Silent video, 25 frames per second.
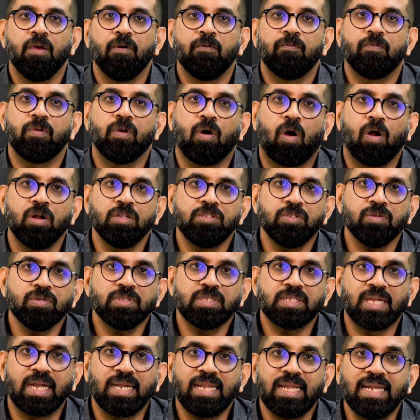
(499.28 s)
We also
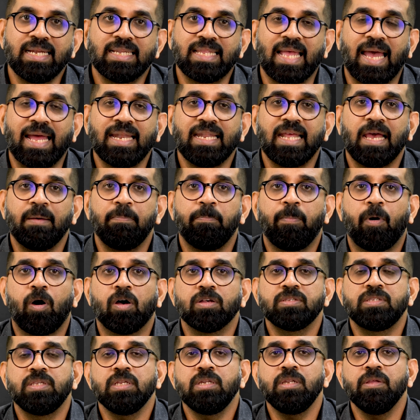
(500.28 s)
studied that a
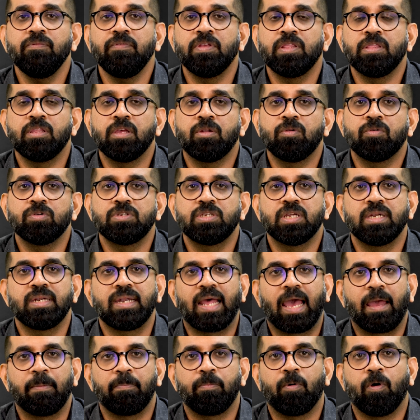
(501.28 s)
positive Indian Ocean
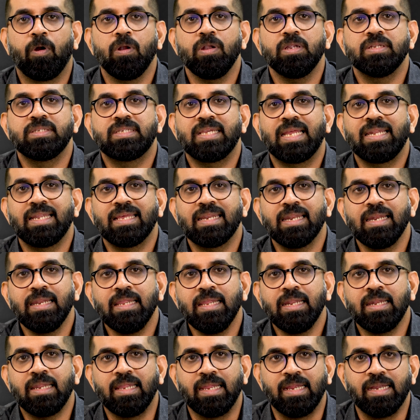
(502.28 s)
dipole
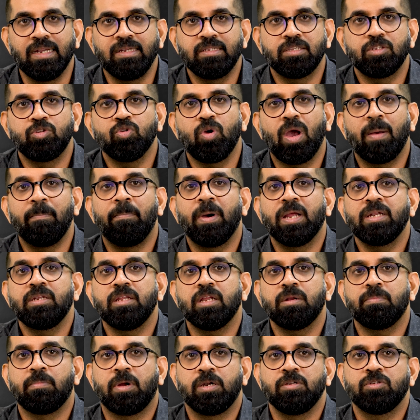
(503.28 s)
generally leads to a
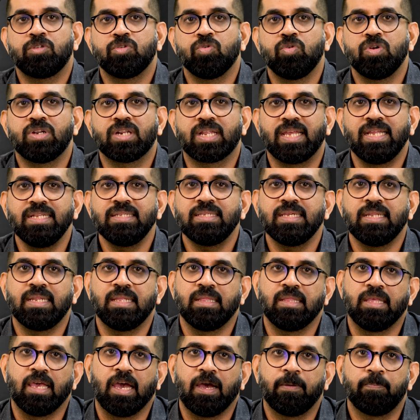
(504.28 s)
better monsoon rains in
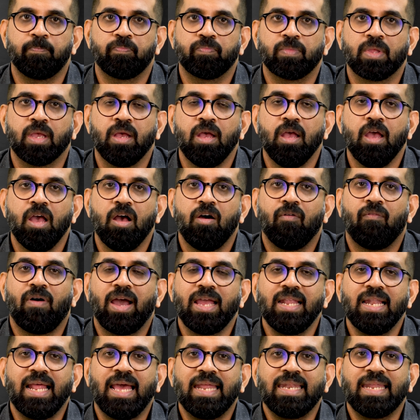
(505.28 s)
India,
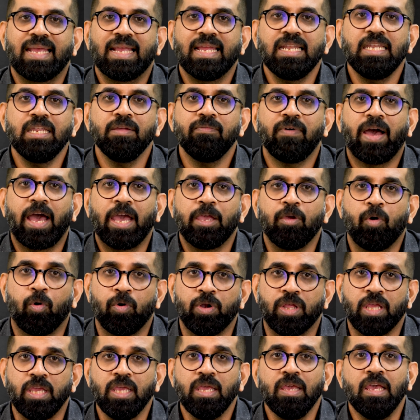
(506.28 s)
while a negative
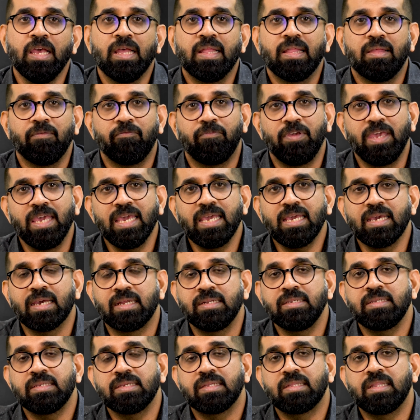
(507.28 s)
IOD
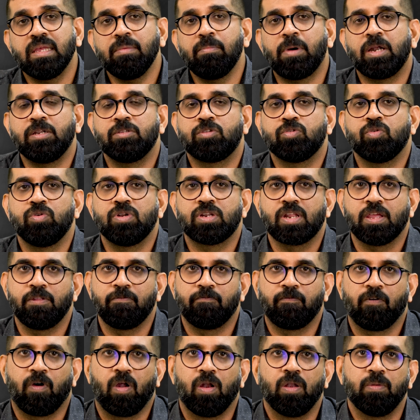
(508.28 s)
weakens the monsoon
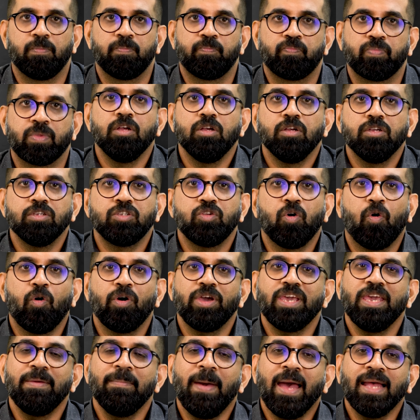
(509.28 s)
rainfall.
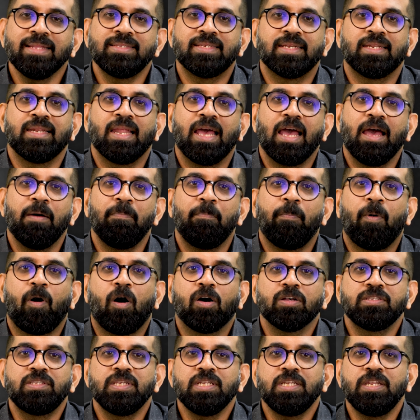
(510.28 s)
So imagine a
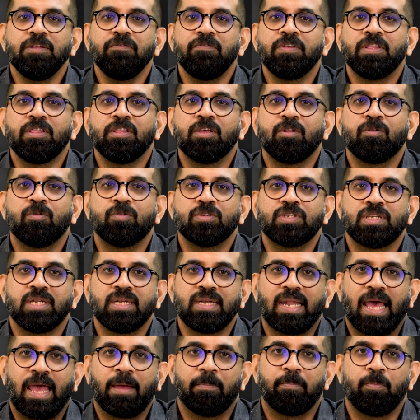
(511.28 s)
positive Indian
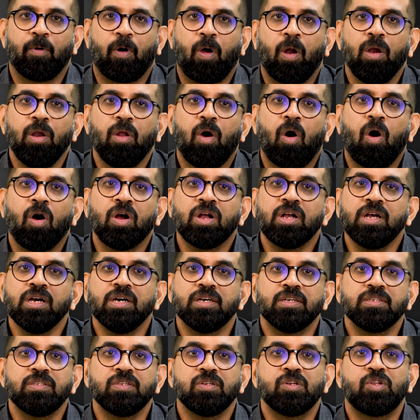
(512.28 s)
Ocean dipole
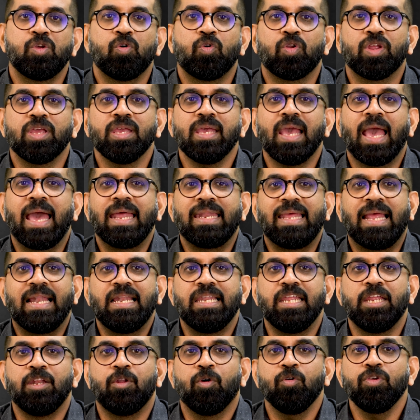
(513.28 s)
occurs during an El
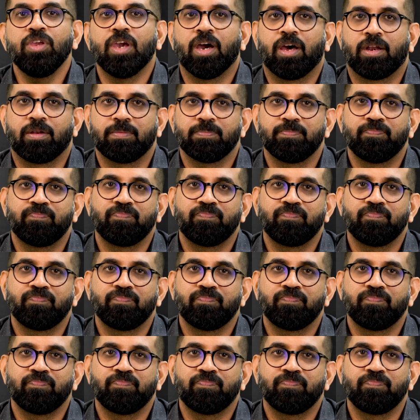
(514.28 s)
Nino year.